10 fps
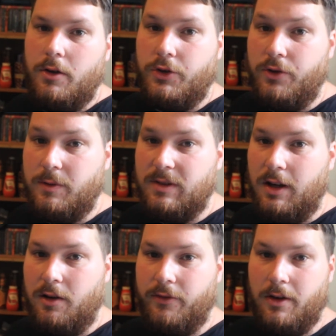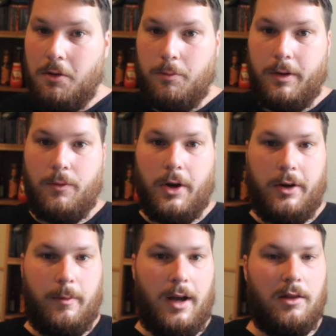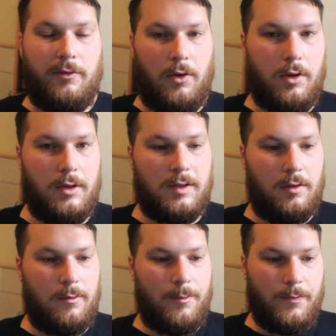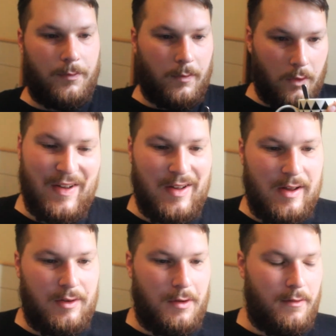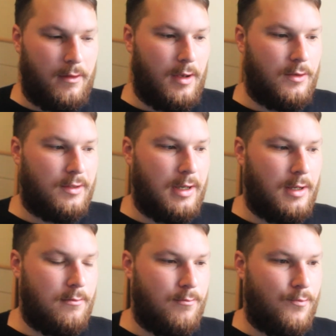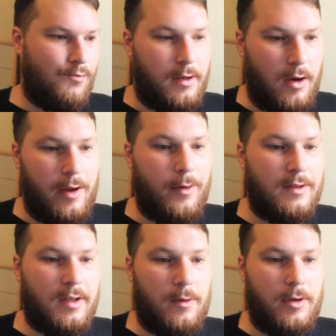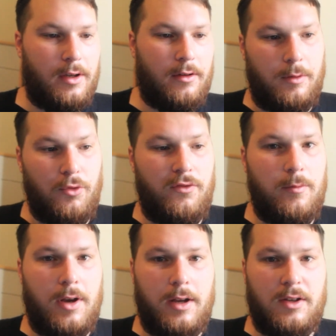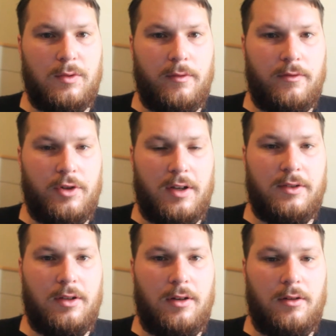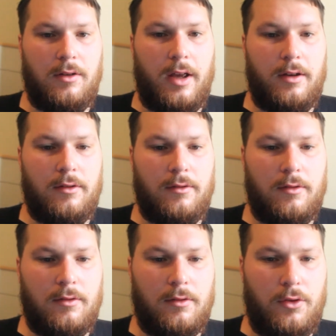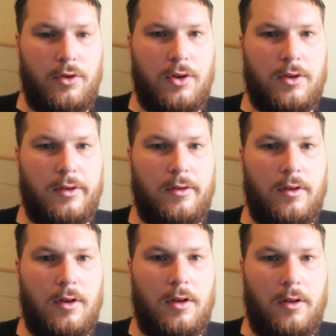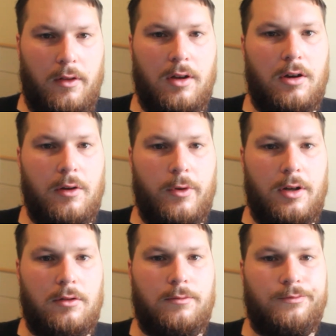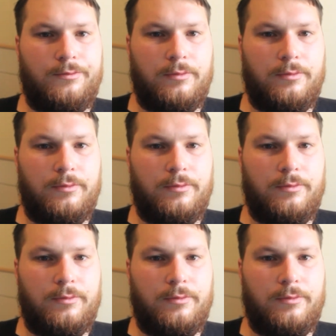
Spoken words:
shoot some stuff and not be worried about the focus. Is there anything else to add? Yeah, Highway's coming. The movie meetings with Justin and Luke, they're going well.